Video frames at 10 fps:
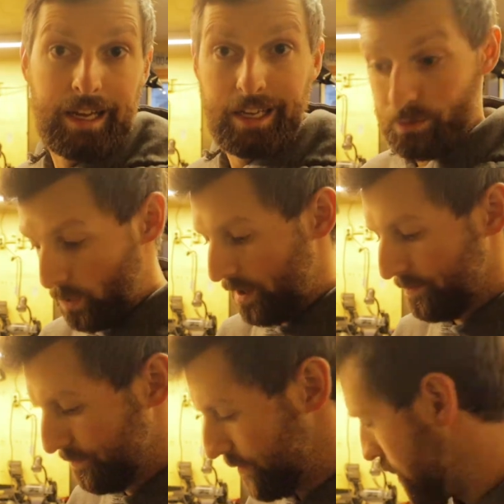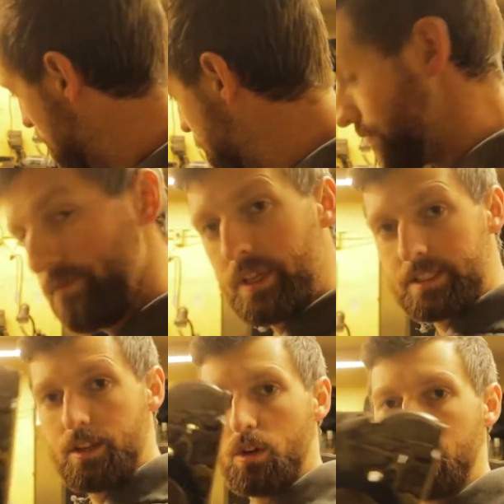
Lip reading: as well. So this is the old